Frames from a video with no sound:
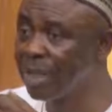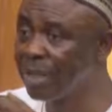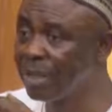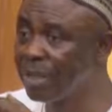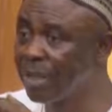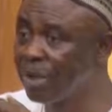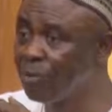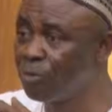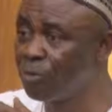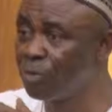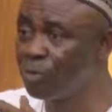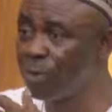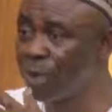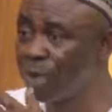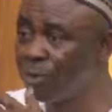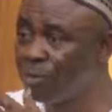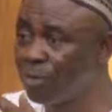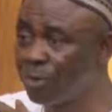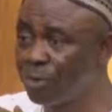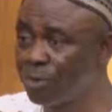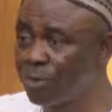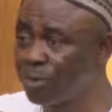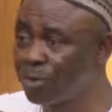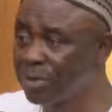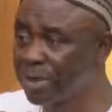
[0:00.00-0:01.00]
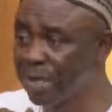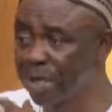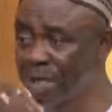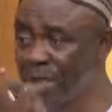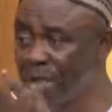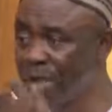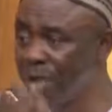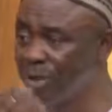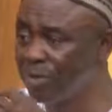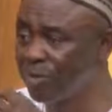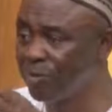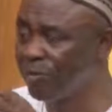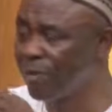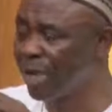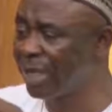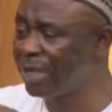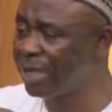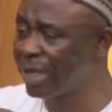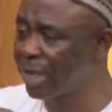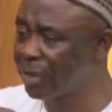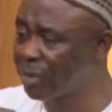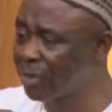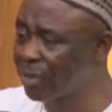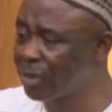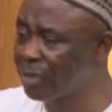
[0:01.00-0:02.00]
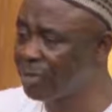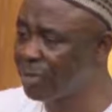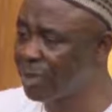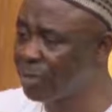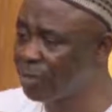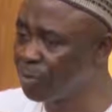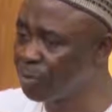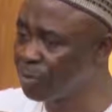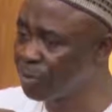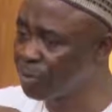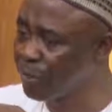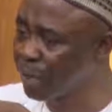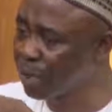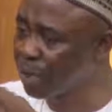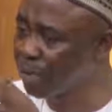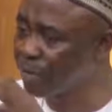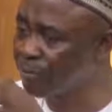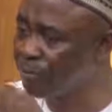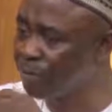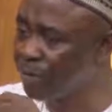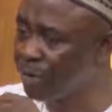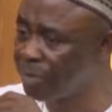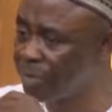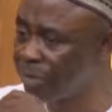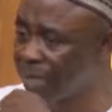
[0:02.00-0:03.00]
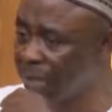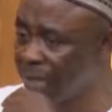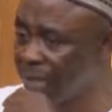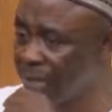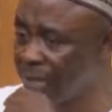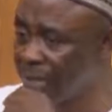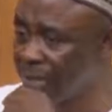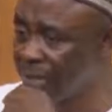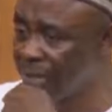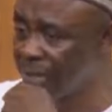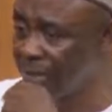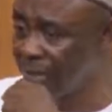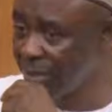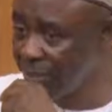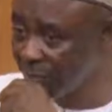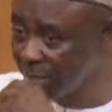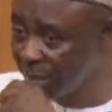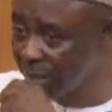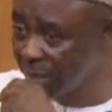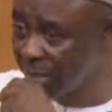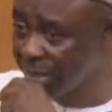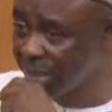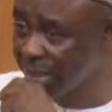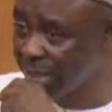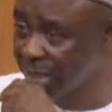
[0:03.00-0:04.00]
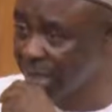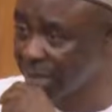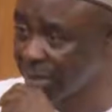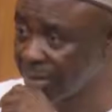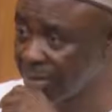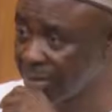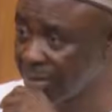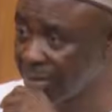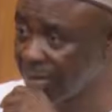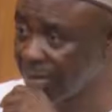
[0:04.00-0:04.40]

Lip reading: Then we'll be able to take care, in fact, the economy will pick up from there immediately.